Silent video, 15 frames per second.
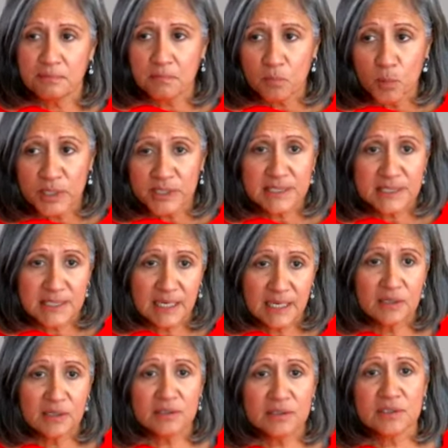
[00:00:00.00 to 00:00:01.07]
with
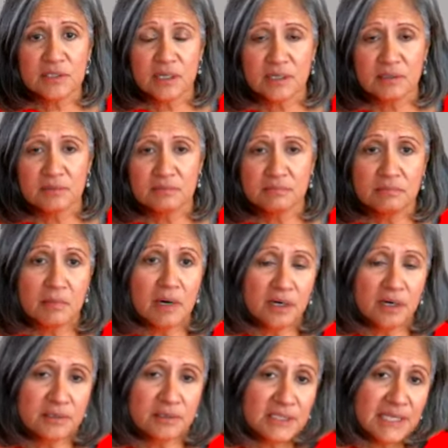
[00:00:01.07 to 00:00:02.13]
sales of
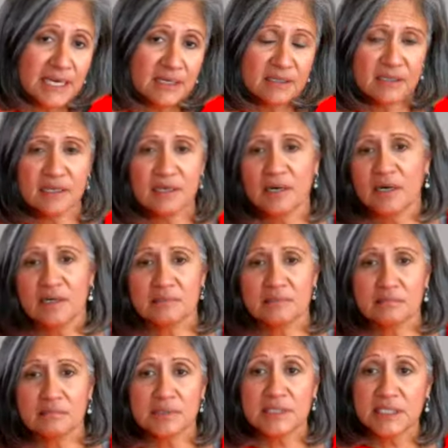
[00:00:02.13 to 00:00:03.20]
our state-of-the-art
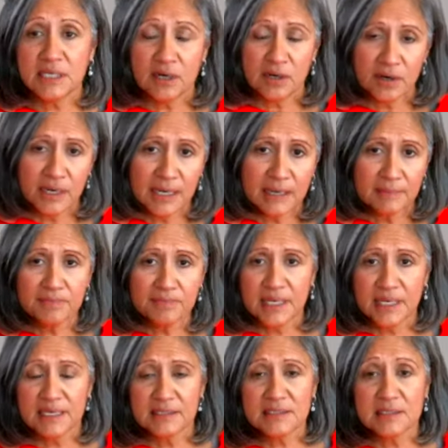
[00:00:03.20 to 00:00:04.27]
CRM
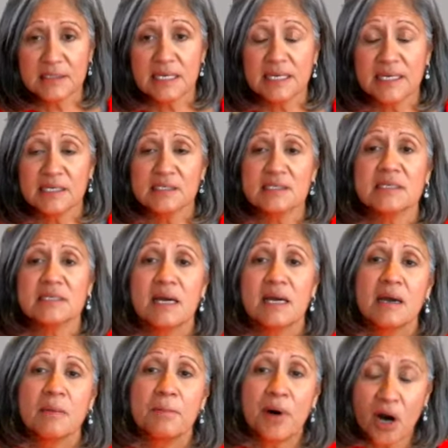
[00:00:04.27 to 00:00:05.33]
is
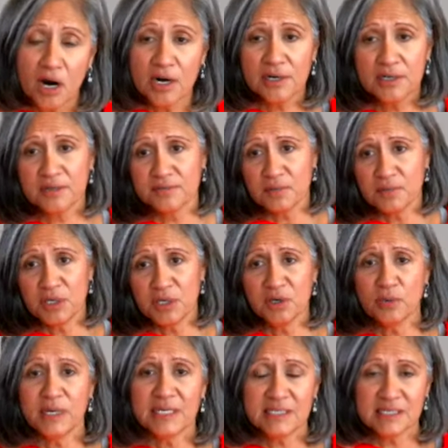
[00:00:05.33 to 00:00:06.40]
part of the
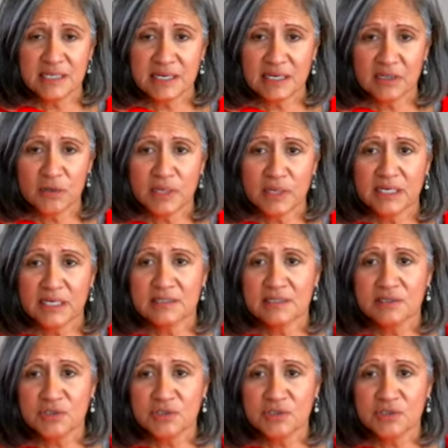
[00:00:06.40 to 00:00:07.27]
POS and LOS.